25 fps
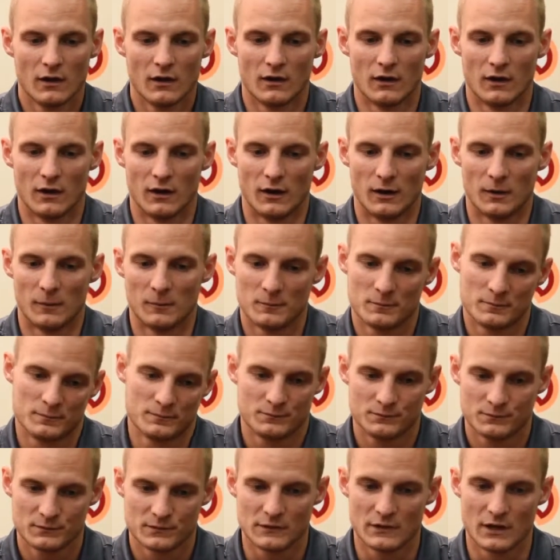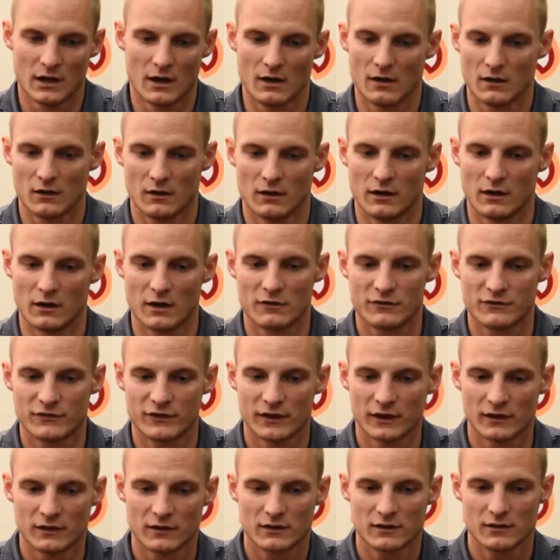Yeah, and I
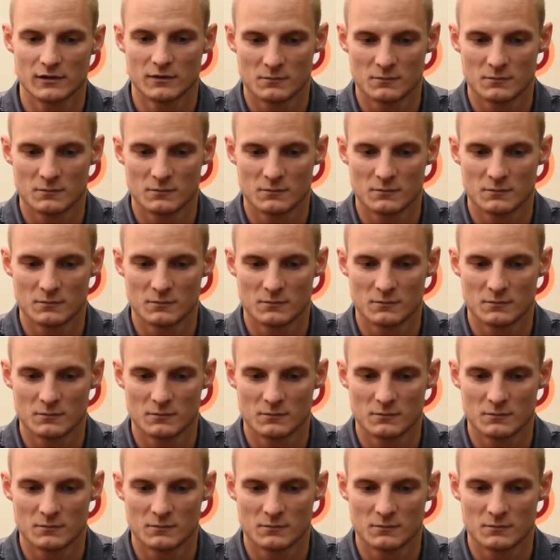think